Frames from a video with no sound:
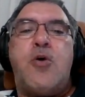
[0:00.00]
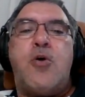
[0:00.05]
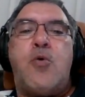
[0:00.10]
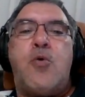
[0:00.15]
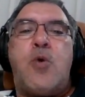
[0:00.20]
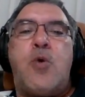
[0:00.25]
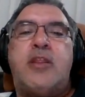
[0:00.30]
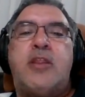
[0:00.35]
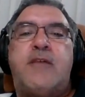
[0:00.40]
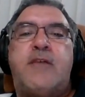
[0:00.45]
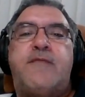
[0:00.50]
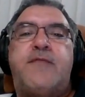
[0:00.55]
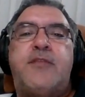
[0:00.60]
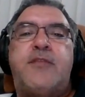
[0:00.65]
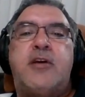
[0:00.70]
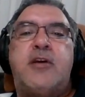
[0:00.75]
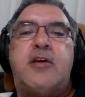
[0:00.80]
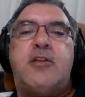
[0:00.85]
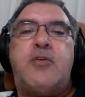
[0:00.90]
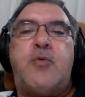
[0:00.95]
one of
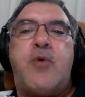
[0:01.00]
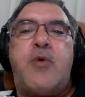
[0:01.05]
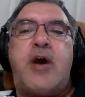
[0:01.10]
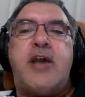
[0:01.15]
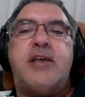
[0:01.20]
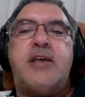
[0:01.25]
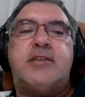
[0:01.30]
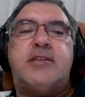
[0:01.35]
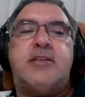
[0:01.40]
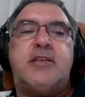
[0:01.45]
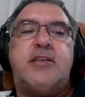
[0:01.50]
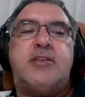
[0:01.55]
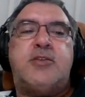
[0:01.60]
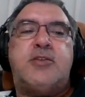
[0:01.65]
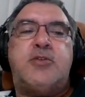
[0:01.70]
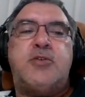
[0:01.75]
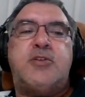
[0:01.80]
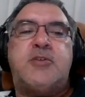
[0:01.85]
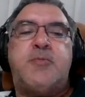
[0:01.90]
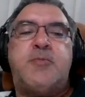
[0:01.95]
the ways
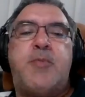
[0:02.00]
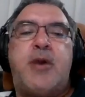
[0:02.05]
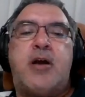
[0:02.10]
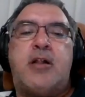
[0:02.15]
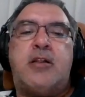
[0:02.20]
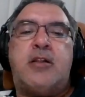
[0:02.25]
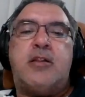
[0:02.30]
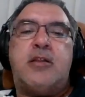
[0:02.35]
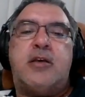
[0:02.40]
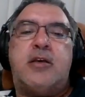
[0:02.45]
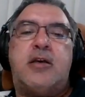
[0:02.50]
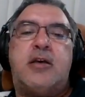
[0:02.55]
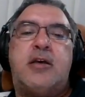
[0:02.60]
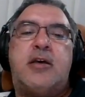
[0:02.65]
is to smell